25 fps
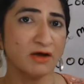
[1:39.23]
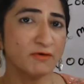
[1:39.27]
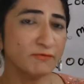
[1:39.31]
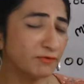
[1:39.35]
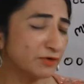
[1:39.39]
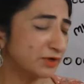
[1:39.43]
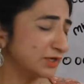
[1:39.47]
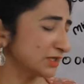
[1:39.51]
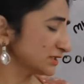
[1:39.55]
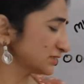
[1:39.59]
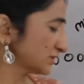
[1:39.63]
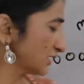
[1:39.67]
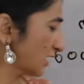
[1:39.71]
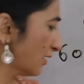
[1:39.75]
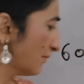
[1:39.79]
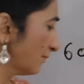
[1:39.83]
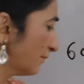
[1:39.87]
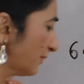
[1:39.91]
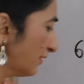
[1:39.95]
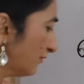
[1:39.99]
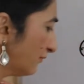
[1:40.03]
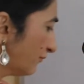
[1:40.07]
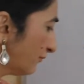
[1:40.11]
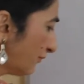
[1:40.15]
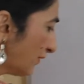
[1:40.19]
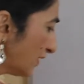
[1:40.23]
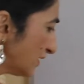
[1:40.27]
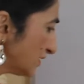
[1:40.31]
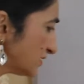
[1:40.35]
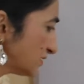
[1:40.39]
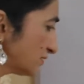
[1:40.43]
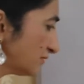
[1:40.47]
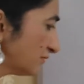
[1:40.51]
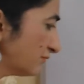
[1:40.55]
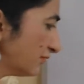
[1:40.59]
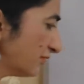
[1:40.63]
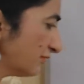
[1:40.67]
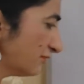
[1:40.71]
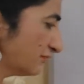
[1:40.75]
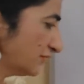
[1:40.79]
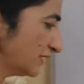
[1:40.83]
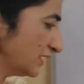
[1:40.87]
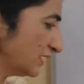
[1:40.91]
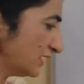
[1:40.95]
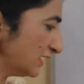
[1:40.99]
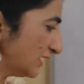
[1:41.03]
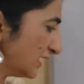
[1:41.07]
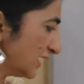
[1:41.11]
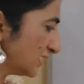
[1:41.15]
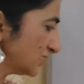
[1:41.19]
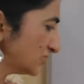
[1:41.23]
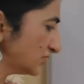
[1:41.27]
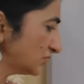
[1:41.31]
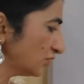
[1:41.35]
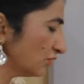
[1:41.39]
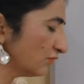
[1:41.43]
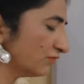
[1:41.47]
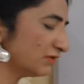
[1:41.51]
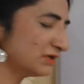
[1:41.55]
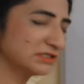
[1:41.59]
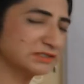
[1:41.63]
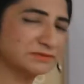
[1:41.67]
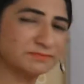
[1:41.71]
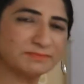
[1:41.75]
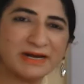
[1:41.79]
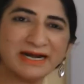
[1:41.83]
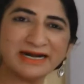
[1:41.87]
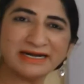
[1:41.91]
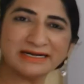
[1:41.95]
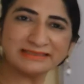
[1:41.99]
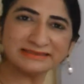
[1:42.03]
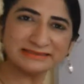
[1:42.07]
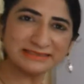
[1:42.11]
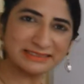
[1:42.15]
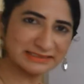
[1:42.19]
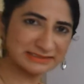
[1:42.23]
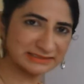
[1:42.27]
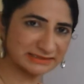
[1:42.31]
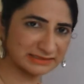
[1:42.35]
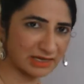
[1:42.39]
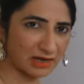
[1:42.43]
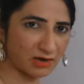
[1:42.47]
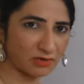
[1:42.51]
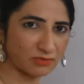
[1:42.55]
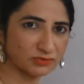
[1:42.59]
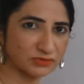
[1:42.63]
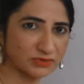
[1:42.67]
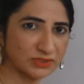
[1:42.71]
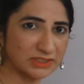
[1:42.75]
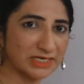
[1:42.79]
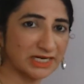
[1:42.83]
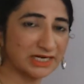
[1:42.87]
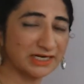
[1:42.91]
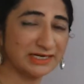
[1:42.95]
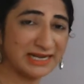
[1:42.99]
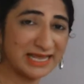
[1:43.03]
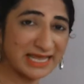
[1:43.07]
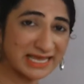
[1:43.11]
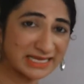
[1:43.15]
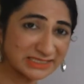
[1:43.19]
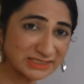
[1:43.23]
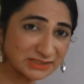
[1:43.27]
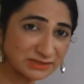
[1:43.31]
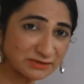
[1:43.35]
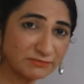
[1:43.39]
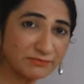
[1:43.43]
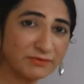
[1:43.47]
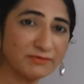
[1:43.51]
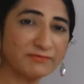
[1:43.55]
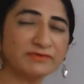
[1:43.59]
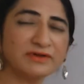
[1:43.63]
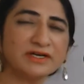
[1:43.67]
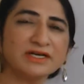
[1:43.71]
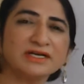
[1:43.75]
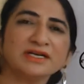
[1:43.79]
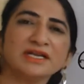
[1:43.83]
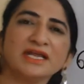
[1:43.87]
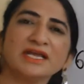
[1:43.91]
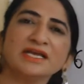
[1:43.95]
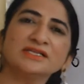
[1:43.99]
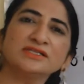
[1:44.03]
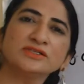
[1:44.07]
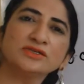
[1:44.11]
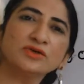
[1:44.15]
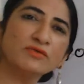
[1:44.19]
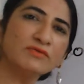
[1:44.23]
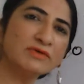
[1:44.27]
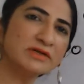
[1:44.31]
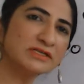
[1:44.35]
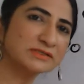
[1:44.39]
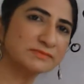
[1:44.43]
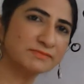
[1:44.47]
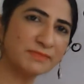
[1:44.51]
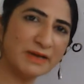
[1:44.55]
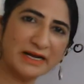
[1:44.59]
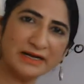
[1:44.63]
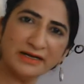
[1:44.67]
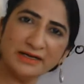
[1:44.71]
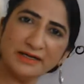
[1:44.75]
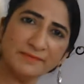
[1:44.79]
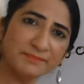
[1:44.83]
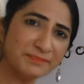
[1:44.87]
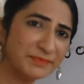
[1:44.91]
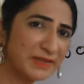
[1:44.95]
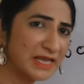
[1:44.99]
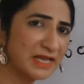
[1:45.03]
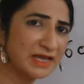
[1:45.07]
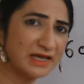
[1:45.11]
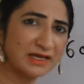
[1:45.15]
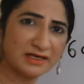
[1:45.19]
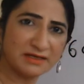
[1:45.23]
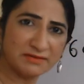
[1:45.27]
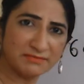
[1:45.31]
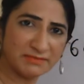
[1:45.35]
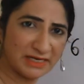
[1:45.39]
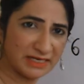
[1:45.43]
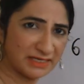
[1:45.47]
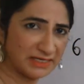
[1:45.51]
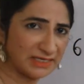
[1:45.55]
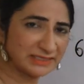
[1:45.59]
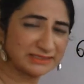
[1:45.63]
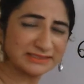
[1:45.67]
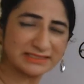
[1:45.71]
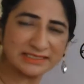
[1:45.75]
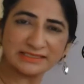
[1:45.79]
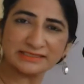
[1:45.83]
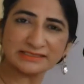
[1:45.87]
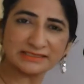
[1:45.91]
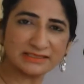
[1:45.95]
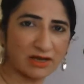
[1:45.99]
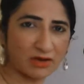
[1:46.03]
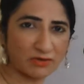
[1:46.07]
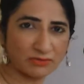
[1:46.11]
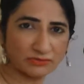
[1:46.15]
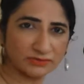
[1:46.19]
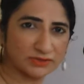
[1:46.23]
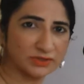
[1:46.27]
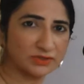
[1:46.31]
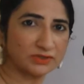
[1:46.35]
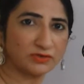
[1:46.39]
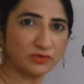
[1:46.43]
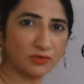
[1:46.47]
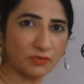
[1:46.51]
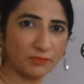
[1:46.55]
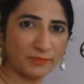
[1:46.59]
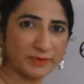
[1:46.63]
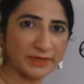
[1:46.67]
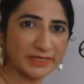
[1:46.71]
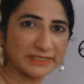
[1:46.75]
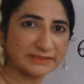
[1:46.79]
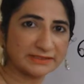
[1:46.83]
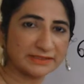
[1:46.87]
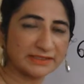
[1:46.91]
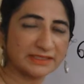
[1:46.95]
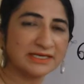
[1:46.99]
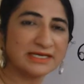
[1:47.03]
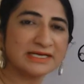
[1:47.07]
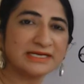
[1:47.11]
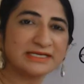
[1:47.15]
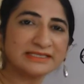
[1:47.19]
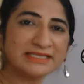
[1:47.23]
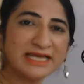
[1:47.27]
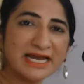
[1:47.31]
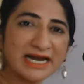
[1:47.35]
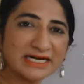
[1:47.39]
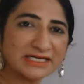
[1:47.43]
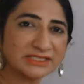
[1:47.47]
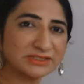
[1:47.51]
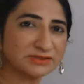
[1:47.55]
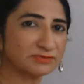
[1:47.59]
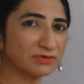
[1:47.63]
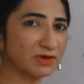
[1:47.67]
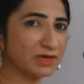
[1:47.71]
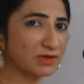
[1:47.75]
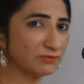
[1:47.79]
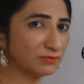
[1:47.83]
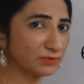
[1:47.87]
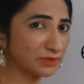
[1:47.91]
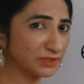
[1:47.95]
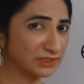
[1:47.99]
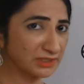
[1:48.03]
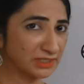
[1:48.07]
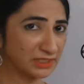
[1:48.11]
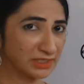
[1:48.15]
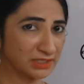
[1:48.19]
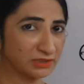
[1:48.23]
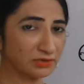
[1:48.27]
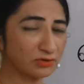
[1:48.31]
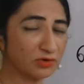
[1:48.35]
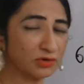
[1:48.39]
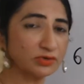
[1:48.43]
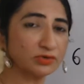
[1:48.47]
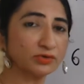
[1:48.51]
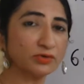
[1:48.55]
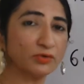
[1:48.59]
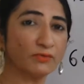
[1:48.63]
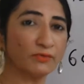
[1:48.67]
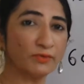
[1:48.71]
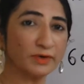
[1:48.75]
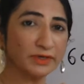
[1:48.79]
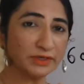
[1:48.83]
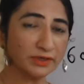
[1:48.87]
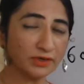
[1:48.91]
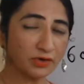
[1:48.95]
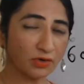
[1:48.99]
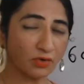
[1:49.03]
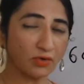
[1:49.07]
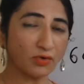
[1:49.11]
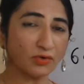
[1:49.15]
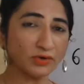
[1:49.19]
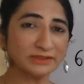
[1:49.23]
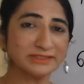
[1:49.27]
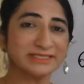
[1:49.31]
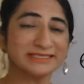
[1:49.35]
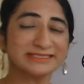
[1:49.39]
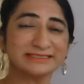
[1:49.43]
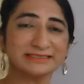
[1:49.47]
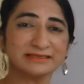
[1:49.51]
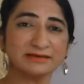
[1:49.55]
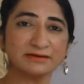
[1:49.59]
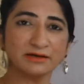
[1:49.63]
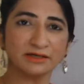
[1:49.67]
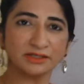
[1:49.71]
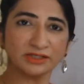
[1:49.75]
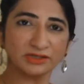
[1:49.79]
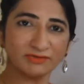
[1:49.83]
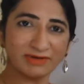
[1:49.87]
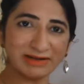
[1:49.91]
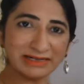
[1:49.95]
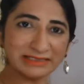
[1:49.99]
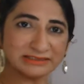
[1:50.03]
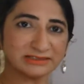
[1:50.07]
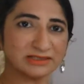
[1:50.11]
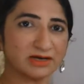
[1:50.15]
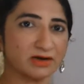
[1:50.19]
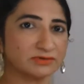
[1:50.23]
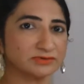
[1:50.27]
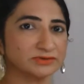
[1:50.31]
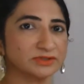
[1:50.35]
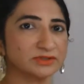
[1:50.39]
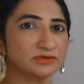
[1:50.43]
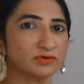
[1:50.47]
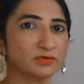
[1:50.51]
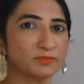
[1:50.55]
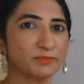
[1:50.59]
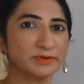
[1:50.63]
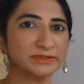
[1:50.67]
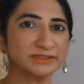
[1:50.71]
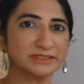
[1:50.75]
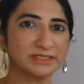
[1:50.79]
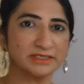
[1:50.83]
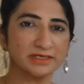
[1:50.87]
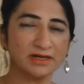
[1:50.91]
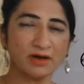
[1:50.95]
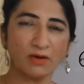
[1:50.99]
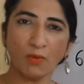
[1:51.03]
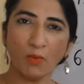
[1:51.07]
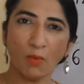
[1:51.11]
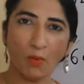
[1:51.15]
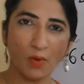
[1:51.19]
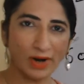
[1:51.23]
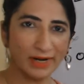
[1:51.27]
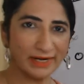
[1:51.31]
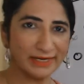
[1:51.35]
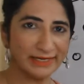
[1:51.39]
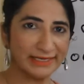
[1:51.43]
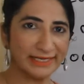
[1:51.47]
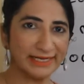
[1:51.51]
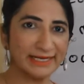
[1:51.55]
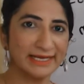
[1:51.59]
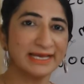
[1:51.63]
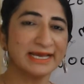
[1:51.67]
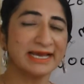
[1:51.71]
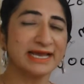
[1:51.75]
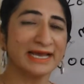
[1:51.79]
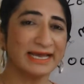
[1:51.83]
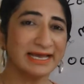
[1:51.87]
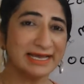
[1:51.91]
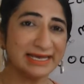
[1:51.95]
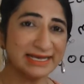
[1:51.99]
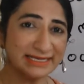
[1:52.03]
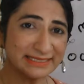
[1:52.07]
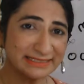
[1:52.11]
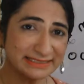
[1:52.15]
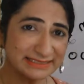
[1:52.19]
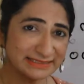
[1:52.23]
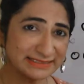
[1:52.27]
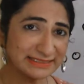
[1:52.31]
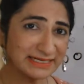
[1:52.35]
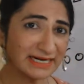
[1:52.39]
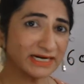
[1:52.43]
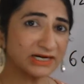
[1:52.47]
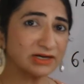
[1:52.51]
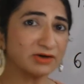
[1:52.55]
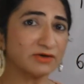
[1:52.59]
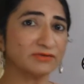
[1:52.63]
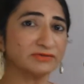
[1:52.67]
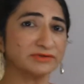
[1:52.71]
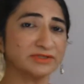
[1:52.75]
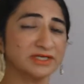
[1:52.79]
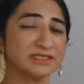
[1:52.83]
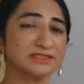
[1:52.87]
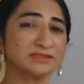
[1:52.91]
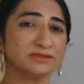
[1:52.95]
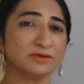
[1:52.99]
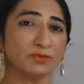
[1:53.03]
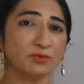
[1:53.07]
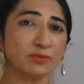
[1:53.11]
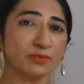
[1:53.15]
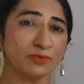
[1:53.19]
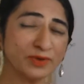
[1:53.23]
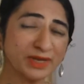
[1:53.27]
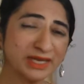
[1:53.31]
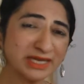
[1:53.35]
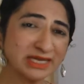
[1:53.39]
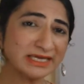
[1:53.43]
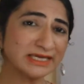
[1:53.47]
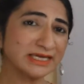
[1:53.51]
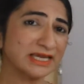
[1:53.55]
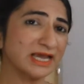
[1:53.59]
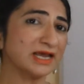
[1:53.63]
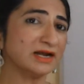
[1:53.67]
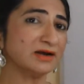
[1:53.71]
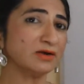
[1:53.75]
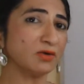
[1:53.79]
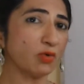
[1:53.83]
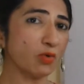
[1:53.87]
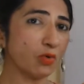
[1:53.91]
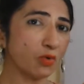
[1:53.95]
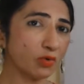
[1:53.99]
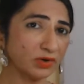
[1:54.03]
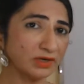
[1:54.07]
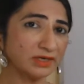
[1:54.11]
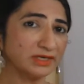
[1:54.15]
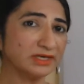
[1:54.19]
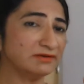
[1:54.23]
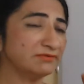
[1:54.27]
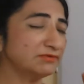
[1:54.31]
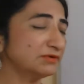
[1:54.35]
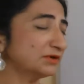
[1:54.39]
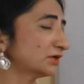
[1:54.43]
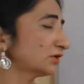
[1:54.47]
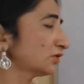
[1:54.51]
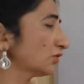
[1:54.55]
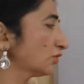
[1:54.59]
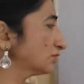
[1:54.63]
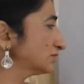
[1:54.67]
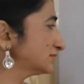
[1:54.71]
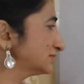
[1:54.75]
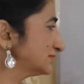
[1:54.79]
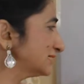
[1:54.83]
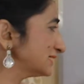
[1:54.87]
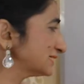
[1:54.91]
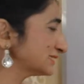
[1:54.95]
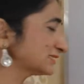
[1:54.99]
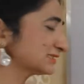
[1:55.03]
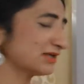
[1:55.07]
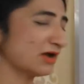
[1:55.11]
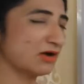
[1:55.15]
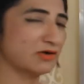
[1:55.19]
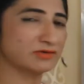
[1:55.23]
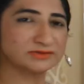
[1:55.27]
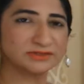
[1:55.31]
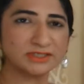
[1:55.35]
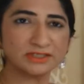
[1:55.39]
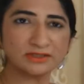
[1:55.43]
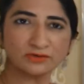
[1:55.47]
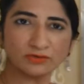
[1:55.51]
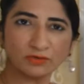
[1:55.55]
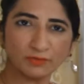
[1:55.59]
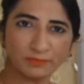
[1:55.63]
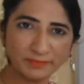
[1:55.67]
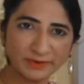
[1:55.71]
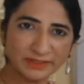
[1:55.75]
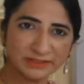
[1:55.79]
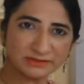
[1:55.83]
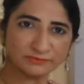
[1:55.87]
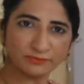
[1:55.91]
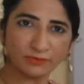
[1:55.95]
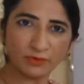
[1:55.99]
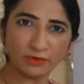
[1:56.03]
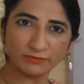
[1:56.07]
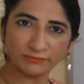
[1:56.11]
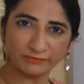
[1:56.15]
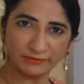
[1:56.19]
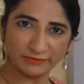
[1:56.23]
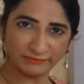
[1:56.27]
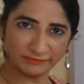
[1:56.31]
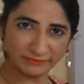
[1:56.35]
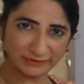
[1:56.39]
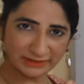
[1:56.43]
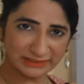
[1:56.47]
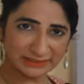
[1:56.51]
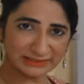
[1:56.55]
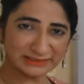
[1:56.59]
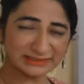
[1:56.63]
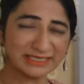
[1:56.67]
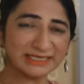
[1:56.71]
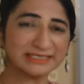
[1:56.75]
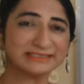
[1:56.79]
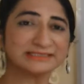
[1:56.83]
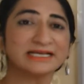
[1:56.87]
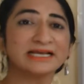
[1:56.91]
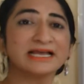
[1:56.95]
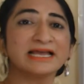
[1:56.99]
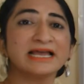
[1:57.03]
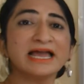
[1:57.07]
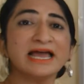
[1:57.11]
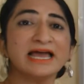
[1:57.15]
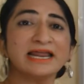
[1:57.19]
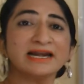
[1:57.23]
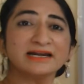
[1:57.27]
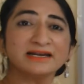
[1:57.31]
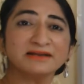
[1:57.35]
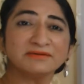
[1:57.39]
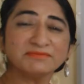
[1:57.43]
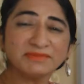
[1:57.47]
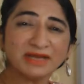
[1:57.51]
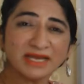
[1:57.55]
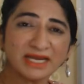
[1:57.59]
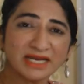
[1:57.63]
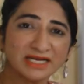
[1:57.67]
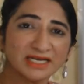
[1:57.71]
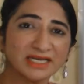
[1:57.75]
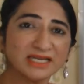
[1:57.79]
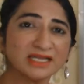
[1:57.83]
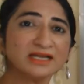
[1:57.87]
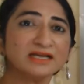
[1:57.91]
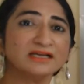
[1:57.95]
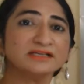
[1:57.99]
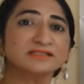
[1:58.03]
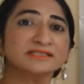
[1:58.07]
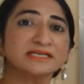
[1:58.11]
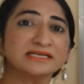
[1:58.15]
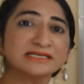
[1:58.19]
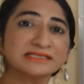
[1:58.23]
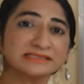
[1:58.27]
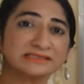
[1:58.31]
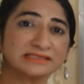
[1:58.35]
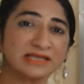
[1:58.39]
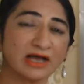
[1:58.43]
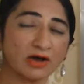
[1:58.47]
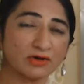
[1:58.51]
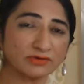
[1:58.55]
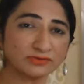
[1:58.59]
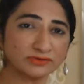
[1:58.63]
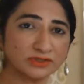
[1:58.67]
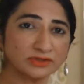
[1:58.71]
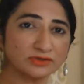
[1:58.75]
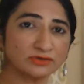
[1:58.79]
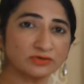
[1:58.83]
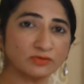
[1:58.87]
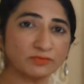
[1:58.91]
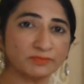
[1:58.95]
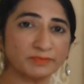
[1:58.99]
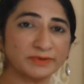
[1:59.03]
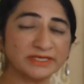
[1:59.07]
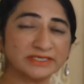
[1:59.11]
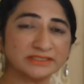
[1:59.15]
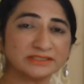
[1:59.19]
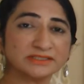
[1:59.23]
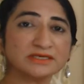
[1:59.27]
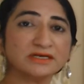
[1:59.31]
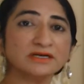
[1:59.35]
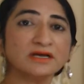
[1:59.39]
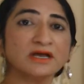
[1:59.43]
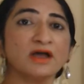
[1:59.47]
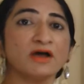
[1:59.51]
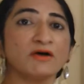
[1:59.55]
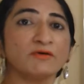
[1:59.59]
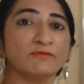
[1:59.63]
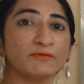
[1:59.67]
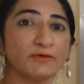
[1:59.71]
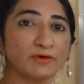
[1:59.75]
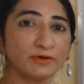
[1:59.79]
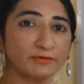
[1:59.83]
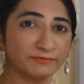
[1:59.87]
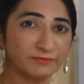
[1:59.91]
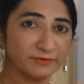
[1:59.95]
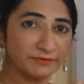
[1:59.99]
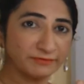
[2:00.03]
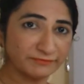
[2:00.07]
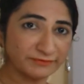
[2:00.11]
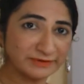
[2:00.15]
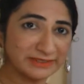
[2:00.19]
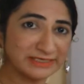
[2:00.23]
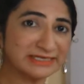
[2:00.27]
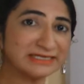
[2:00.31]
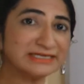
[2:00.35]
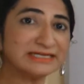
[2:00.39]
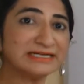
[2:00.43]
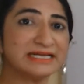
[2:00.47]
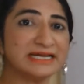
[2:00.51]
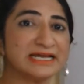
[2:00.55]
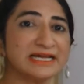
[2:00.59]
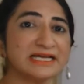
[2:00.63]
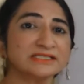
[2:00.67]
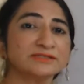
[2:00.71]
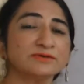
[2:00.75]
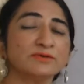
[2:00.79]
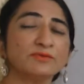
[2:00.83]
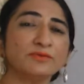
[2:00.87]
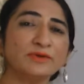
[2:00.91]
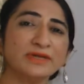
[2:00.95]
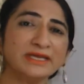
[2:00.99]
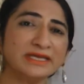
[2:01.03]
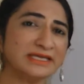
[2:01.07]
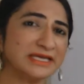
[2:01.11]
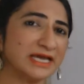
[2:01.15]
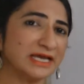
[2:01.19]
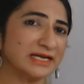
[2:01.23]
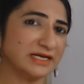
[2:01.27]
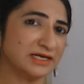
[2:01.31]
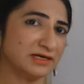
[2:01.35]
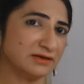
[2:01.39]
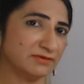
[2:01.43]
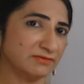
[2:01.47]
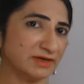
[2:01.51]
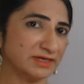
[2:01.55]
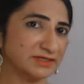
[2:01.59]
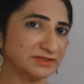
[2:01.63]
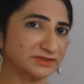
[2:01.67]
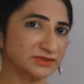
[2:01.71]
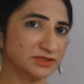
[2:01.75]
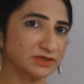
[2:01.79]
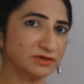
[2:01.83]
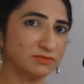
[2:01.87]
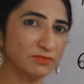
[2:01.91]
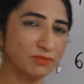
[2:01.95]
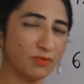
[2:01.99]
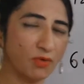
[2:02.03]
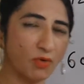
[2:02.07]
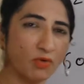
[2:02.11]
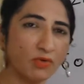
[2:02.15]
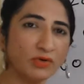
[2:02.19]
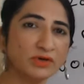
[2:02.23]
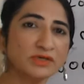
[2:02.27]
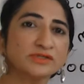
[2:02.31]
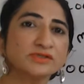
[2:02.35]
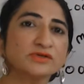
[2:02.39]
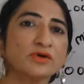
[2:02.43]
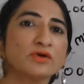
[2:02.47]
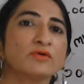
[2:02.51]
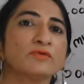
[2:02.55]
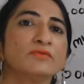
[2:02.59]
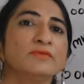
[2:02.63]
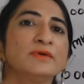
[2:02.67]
For example, first first 15 days you will spend 6000 and next 15 days you will spend remaining 6000 rupees that's why we need not to withdraw this uh, 12000 rupees in a one day instead of this we can only withdraw 6000 rupees for 15 days and remaining 6000 rupees uh, for 15 days we can invest in bonds or